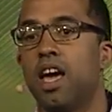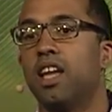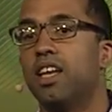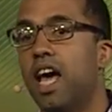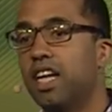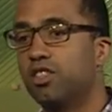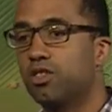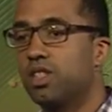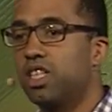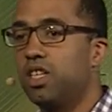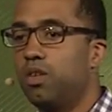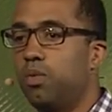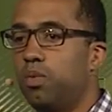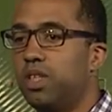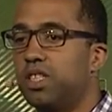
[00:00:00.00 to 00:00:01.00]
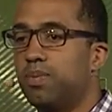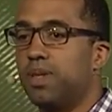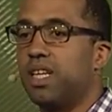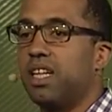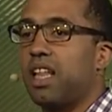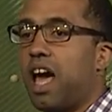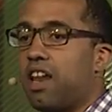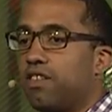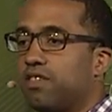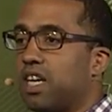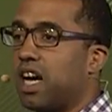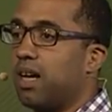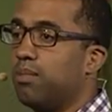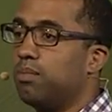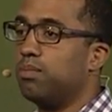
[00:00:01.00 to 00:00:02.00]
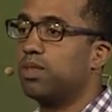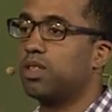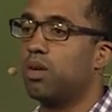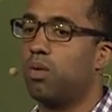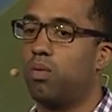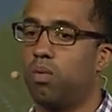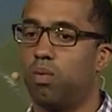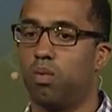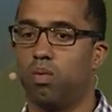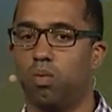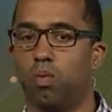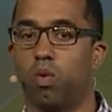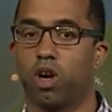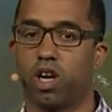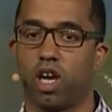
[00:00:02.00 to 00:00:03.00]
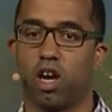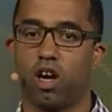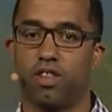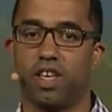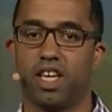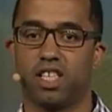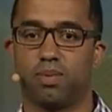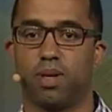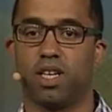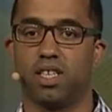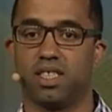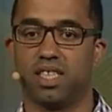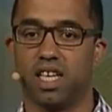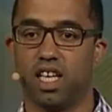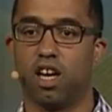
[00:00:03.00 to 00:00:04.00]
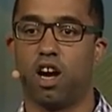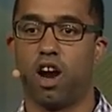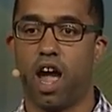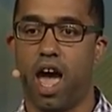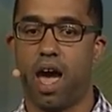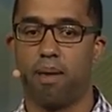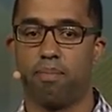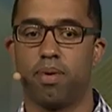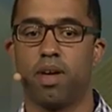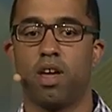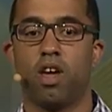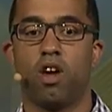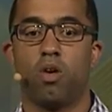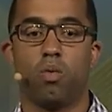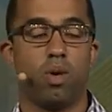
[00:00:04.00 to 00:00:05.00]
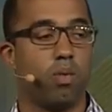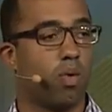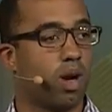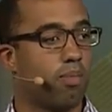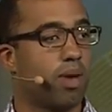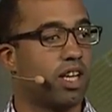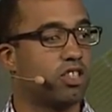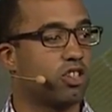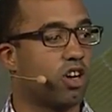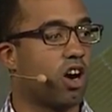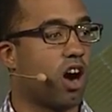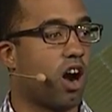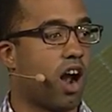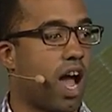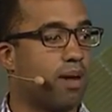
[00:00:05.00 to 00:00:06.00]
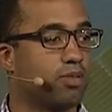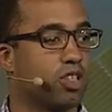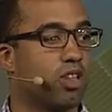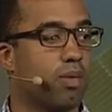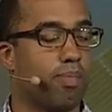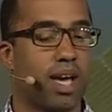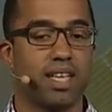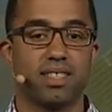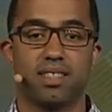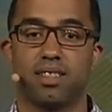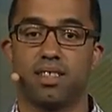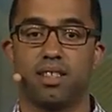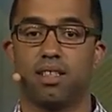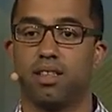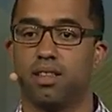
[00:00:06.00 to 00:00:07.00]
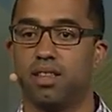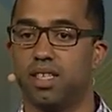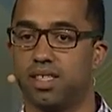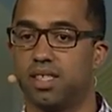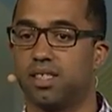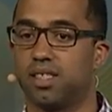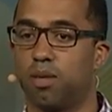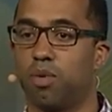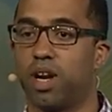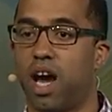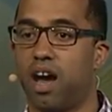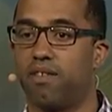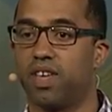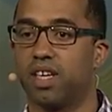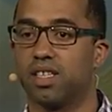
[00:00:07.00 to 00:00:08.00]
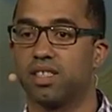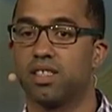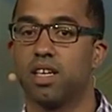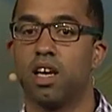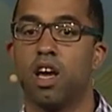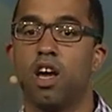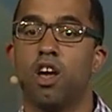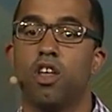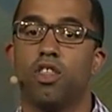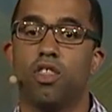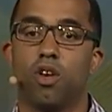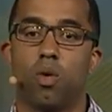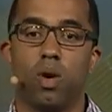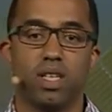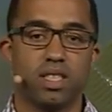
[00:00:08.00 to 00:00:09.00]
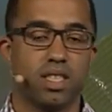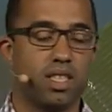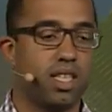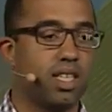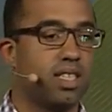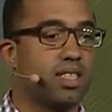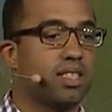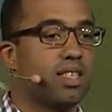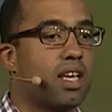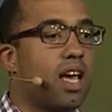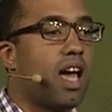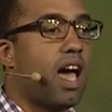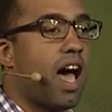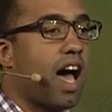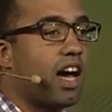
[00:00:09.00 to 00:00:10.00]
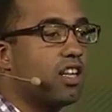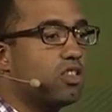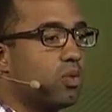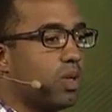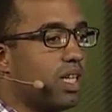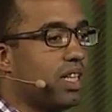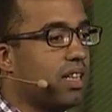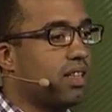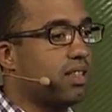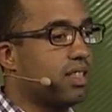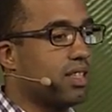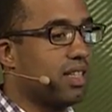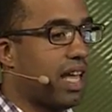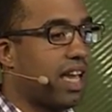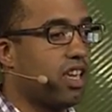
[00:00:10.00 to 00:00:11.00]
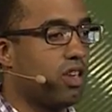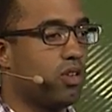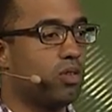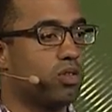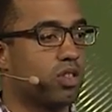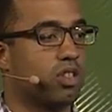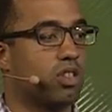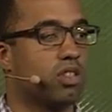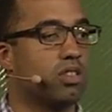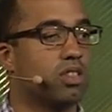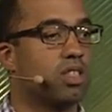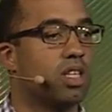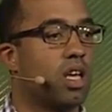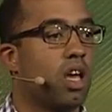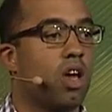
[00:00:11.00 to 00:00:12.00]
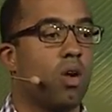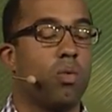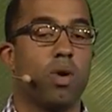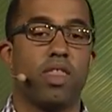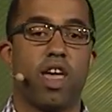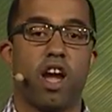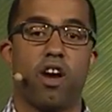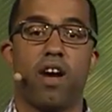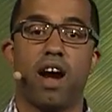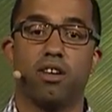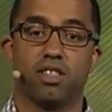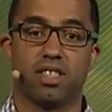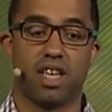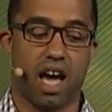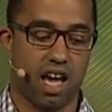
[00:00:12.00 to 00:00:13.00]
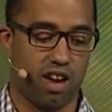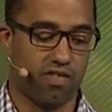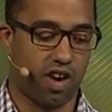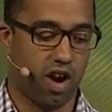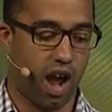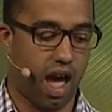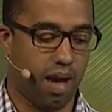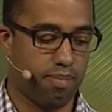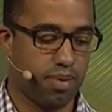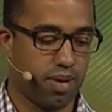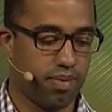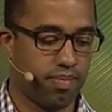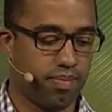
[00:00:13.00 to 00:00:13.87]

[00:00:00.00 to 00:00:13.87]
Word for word: Naturally, we spend a lot of time working on the experience in our app. We want to make sure our apps are the best. This is somewhat obvious. The question is, how do we delight users when they are outside of our app?